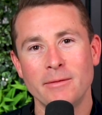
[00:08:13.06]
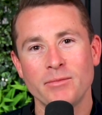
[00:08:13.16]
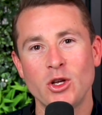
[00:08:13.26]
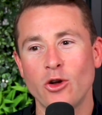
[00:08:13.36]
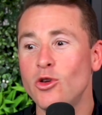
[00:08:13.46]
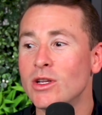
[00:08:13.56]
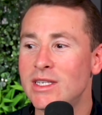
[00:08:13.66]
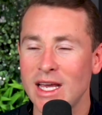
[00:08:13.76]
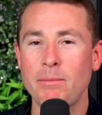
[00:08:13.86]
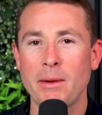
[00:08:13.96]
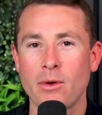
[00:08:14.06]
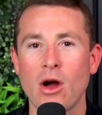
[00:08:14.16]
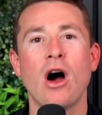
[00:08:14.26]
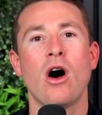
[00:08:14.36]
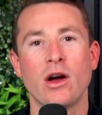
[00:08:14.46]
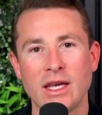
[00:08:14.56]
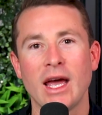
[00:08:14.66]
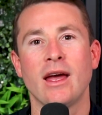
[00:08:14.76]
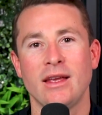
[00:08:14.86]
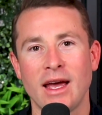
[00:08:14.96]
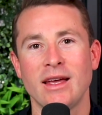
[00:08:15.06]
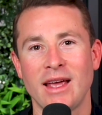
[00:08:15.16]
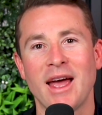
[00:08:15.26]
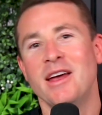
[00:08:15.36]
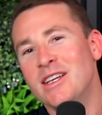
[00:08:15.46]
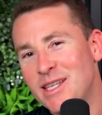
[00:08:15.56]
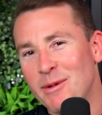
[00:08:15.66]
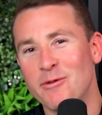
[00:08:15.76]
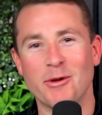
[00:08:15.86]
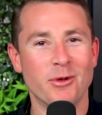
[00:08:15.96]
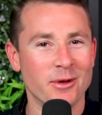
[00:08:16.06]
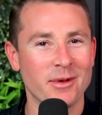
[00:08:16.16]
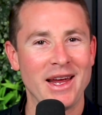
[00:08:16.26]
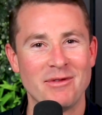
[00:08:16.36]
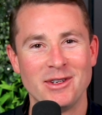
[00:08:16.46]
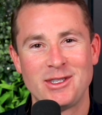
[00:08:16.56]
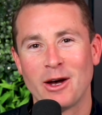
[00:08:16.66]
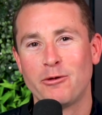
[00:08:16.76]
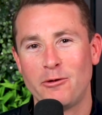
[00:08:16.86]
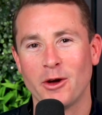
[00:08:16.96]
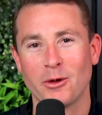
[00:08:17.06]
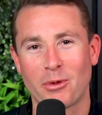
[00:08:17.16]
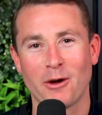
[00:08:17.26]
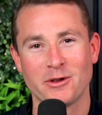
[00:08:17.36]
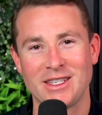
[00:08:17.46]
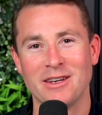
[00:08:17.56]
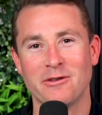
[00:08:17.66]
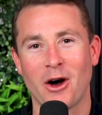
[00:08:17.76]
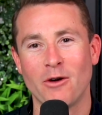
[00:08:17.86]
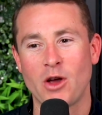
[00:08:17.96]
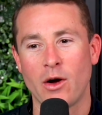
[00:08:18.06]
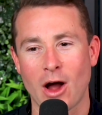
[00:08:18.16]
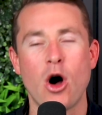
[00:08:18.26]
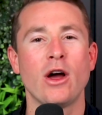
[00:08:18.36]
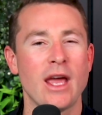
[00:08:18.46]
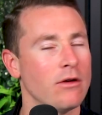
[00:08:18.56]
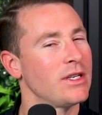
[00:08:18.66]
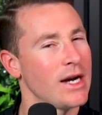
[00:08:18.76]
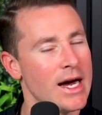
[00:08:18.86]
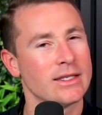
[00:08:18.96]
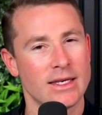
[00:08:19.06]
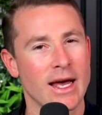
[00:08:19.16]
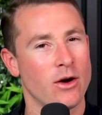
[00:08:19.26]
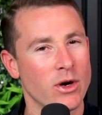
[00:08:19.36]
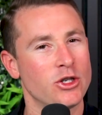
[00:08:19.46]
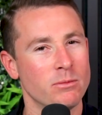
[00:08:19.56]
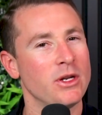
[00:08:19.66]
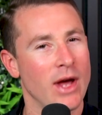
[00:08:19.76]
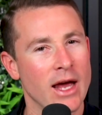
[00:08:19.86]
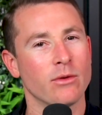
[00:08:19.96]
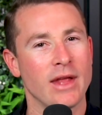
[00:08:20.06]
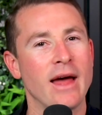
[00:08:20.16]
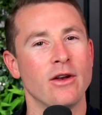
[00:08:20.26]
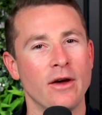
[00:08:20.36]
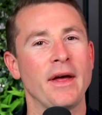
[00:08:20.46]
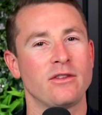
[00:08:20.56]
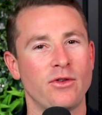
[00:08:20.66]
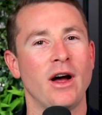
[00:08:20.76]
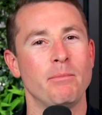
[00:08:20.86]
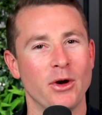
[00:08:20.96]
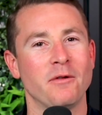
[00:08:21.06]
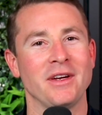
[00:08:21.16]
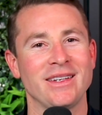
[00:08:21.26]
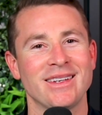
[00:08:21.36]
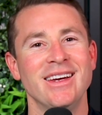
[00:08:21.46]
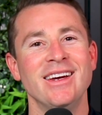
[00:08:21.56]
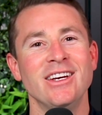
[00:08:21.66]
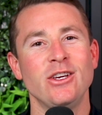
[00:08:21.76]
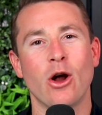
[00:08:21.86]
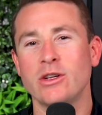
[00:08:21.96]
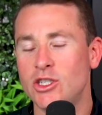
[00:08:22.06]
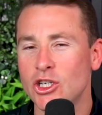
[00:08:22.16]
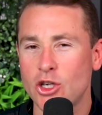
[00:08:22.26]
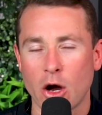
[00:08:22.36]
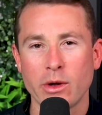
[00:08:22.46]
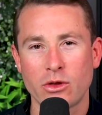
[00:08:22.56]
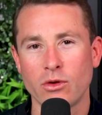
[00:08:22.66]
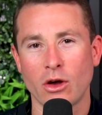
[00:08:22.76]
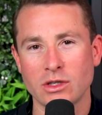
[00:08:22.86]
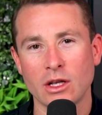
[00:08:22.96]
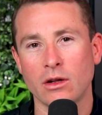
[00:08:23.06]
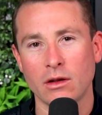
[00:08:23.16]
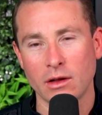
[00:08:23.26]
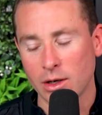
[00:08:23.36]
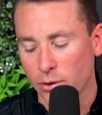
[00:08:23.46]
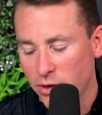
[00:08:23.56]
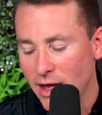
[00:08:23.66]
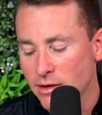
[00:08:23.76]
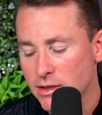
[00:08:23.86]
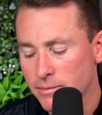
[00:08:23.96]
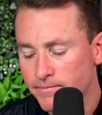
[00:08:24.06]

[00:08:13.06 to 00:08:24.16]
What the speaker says: You can see people go, oh, yeah. Some of them will even self-fulfill the prophecy of going, oh, yeah, I was going to ask you that question, but you handled that. No, that's fine. Perfect. It's just going through those little things.